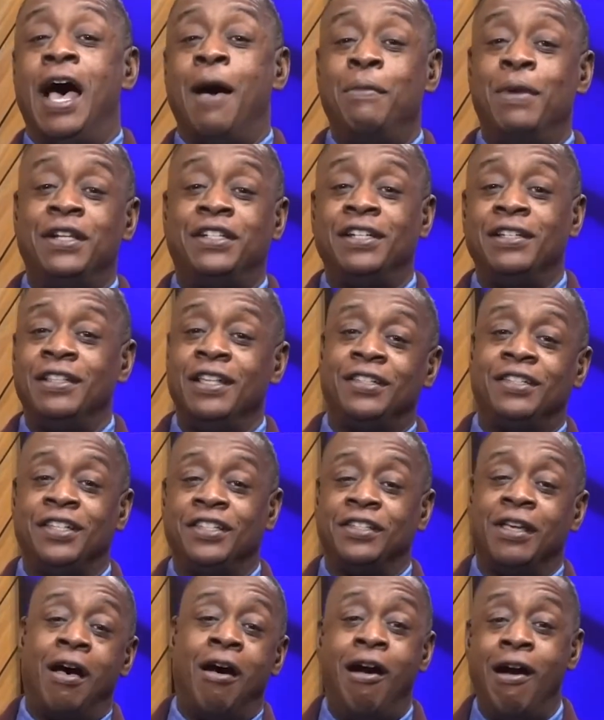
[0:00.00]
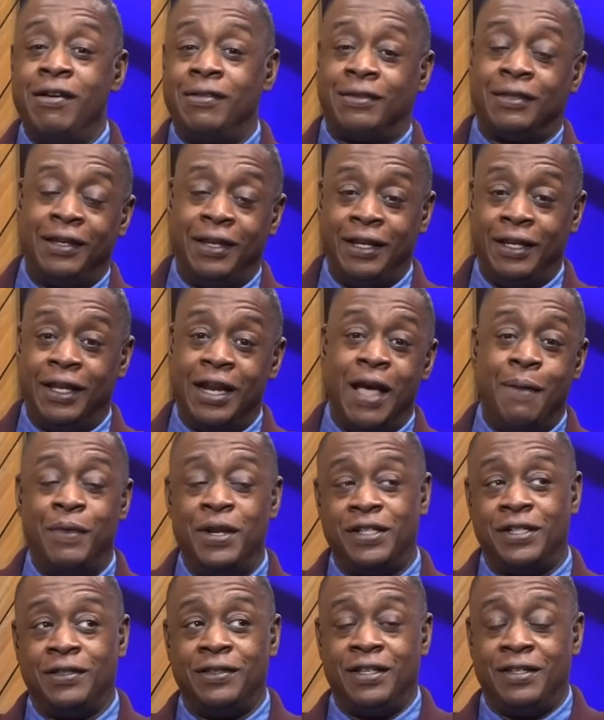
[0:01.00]
much of this is a heart thing and how
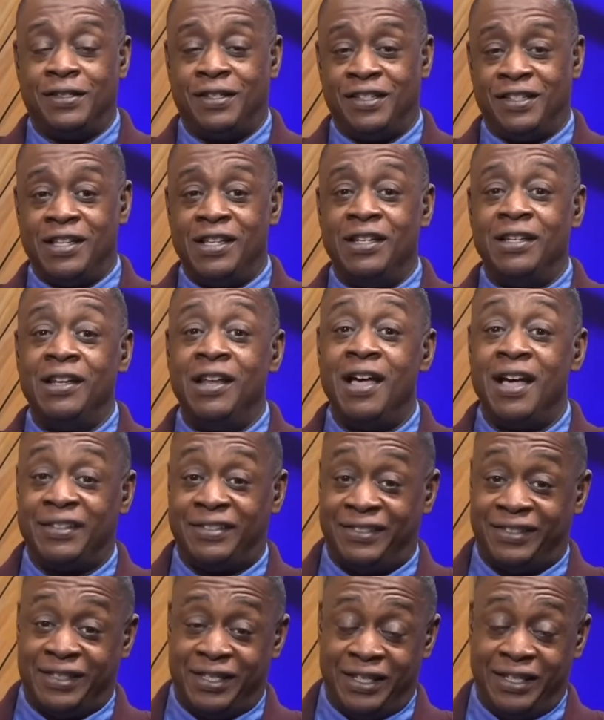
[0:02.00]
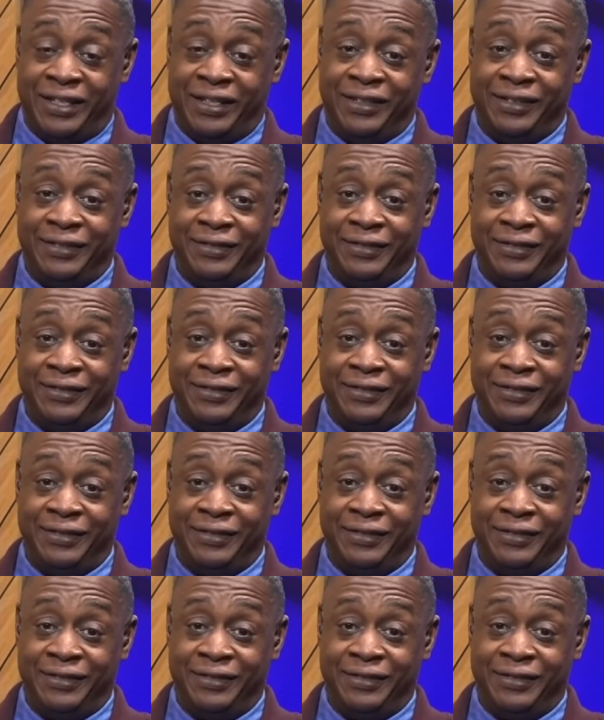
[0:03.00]
much of this is a lust thing.